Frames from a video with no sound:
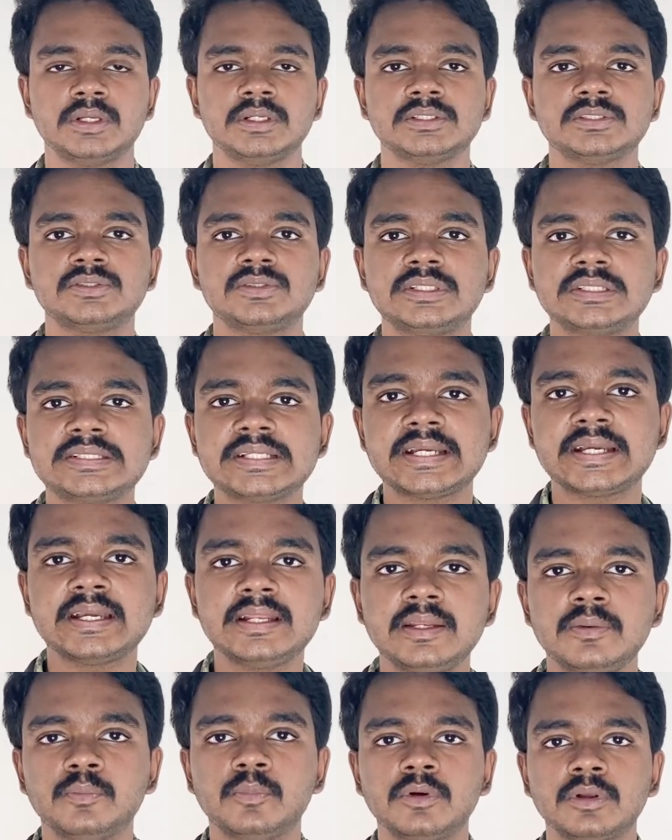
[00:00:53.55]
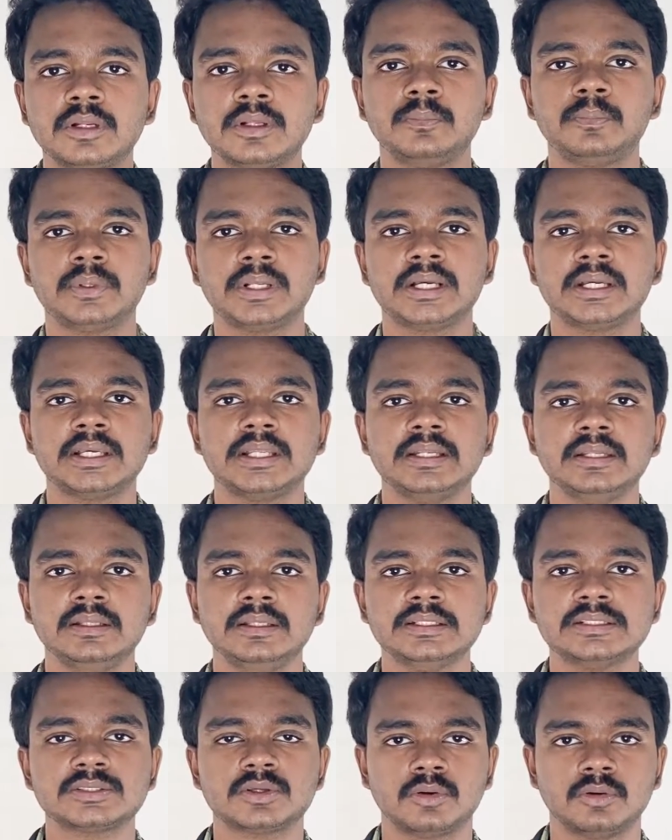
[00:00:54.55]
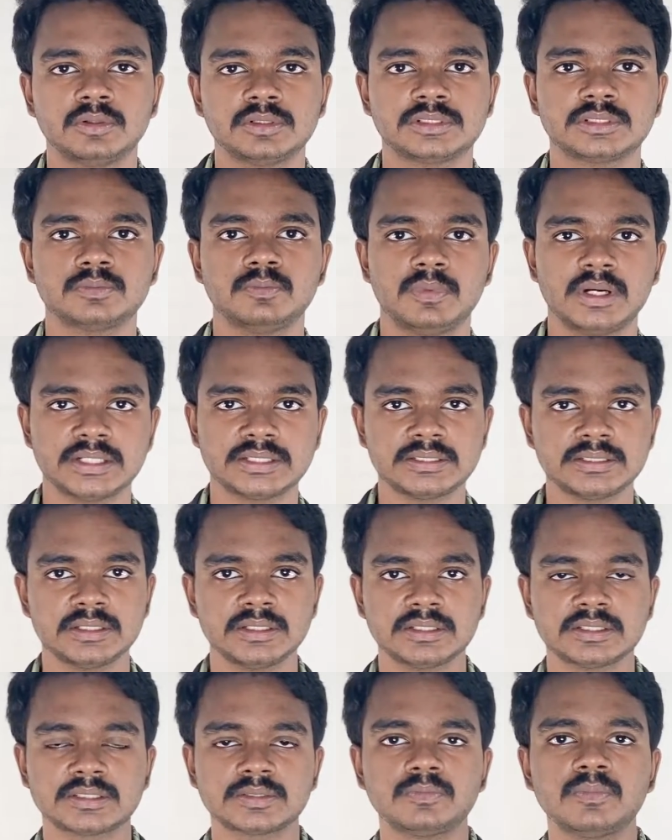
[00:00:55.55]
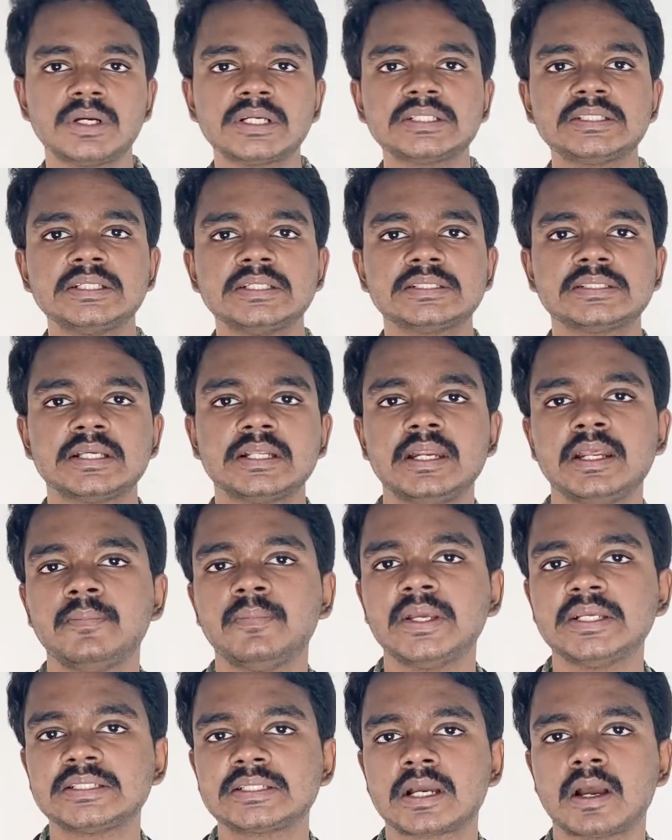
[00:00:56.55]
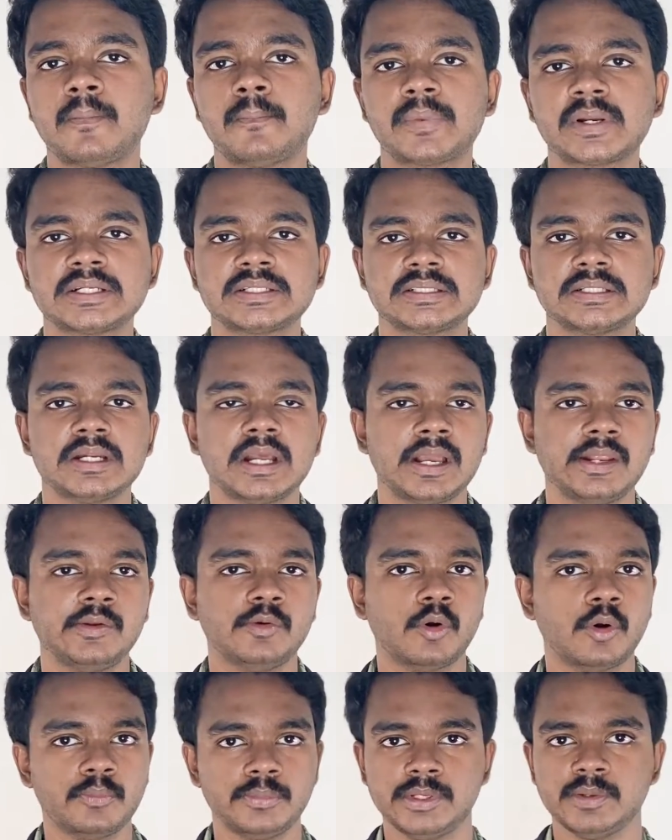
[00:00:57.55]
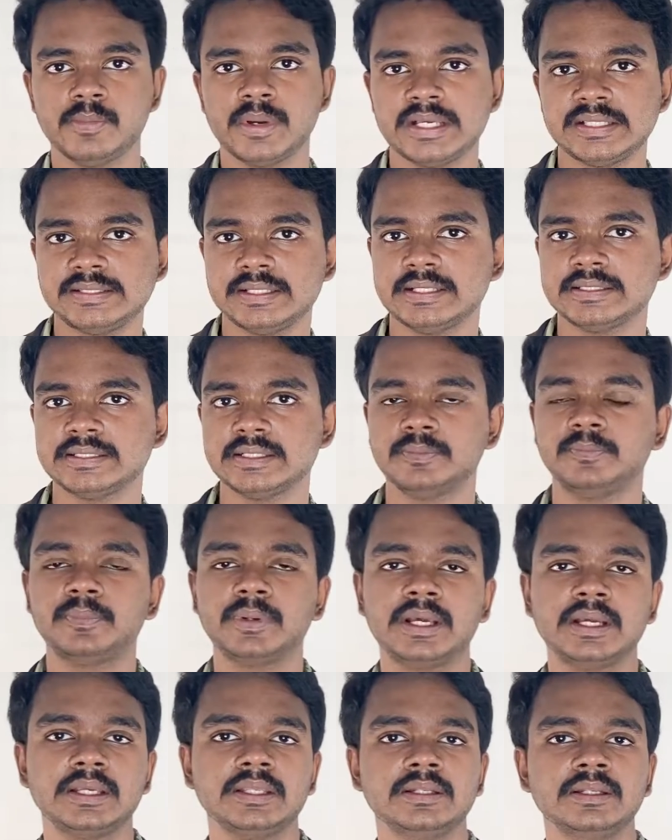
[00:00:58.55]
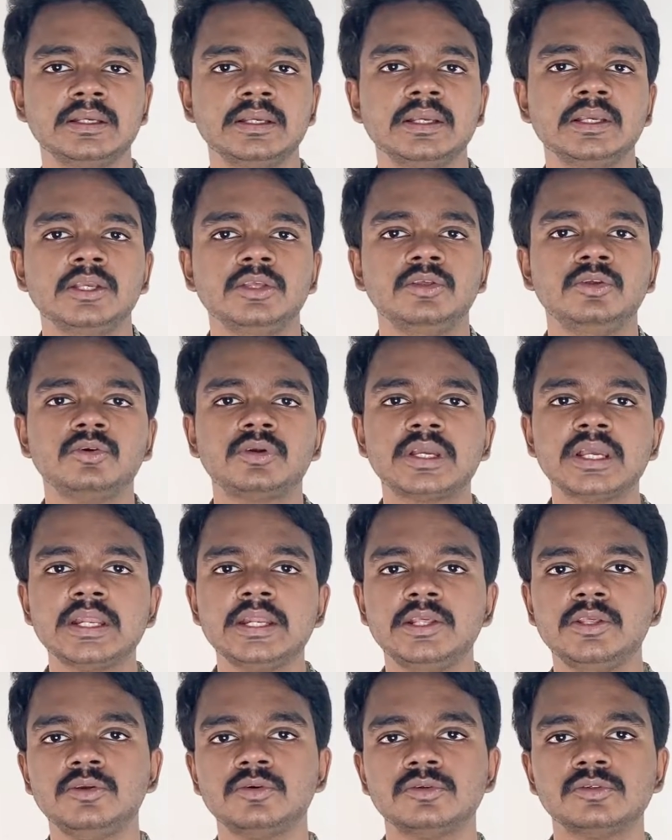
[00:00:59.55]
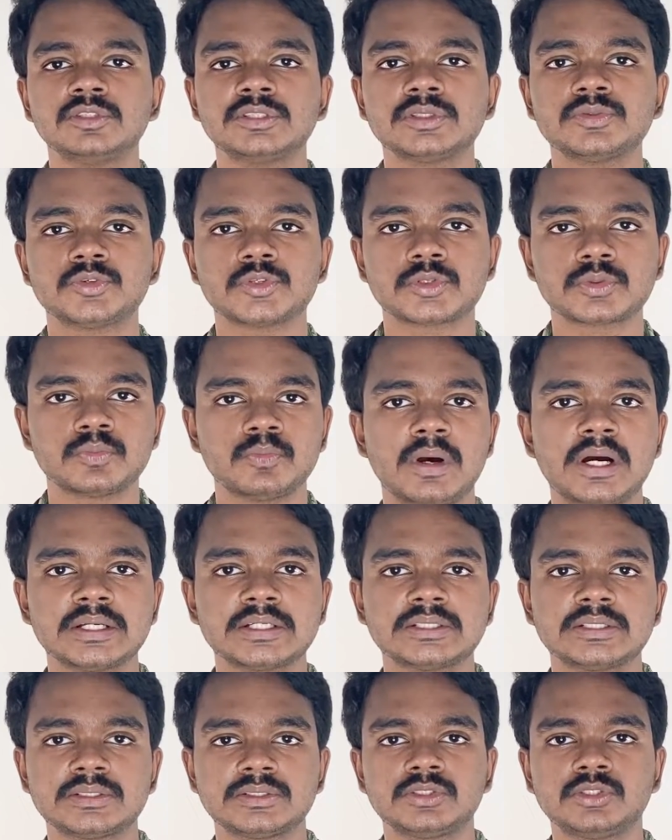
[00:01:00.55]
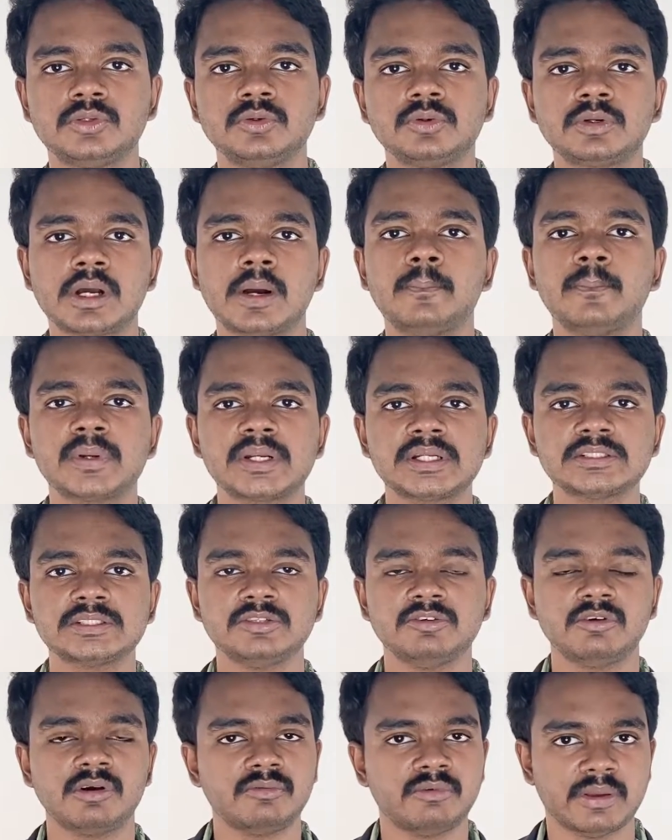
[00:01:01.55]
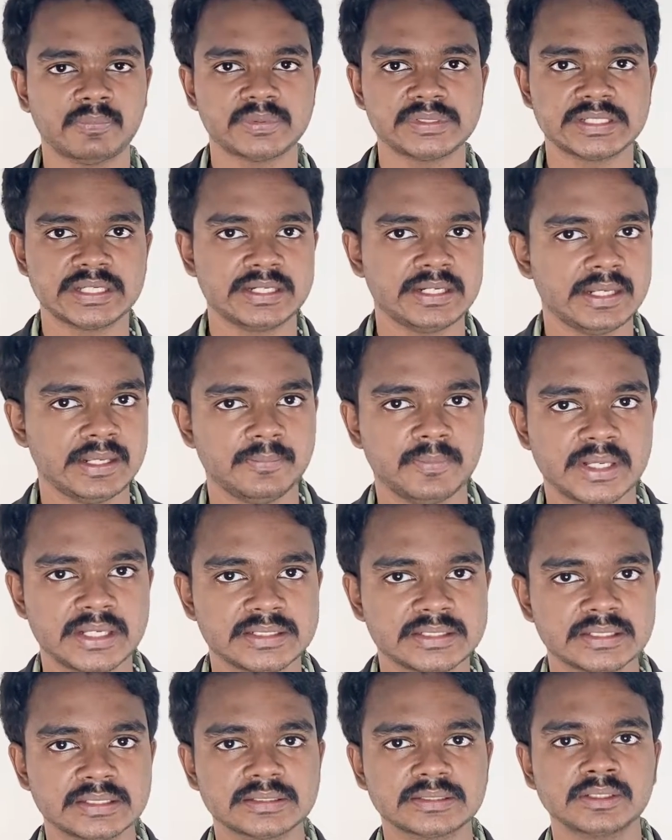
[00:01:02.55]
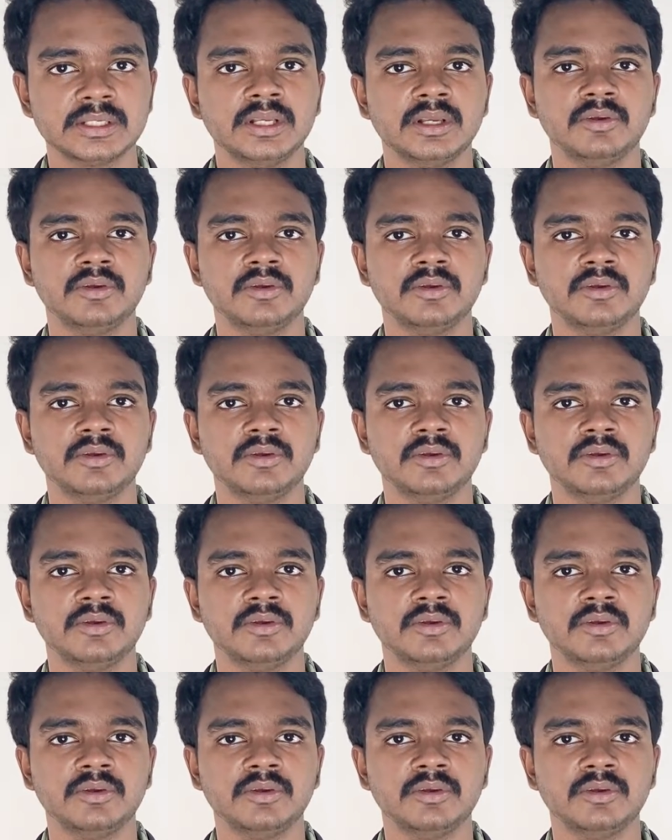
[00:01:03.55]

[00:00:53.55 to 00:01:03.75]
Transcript: So the second important plugin is called Smosh. Smosh is an image compression and optimization plugin. You can use Smosh to compress your website images